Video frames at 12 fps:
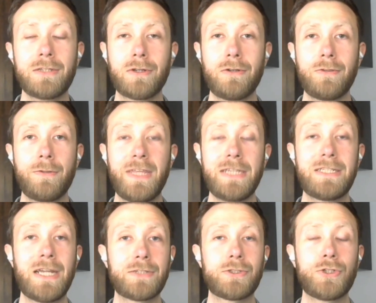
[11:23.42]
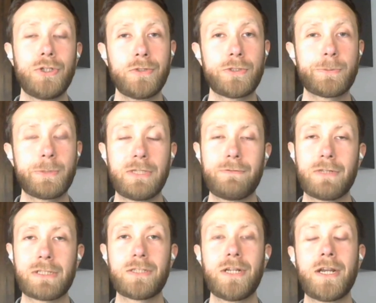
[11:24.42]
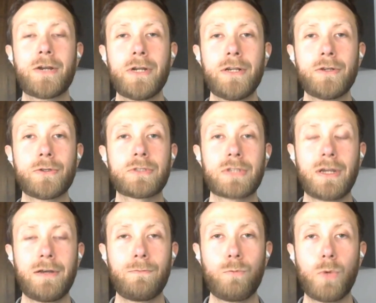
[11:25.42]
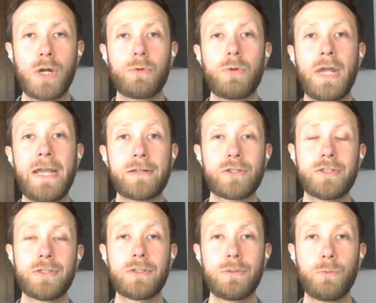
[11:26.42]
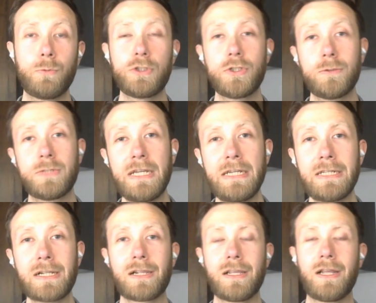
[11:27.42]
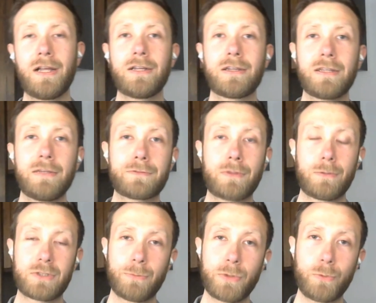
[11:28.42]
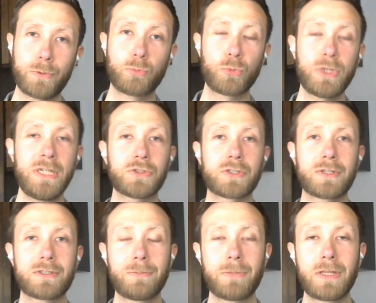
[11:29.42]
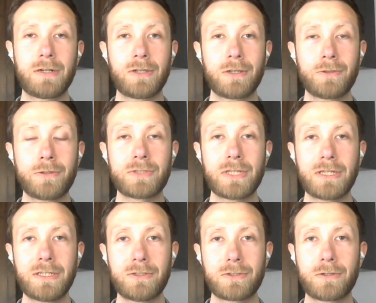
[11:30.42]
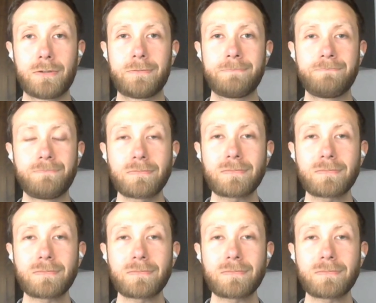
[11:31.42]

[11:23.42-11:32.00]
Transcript: So they test you in specific scenarios of what actions would you take uh, if something was breached, something along those lines. So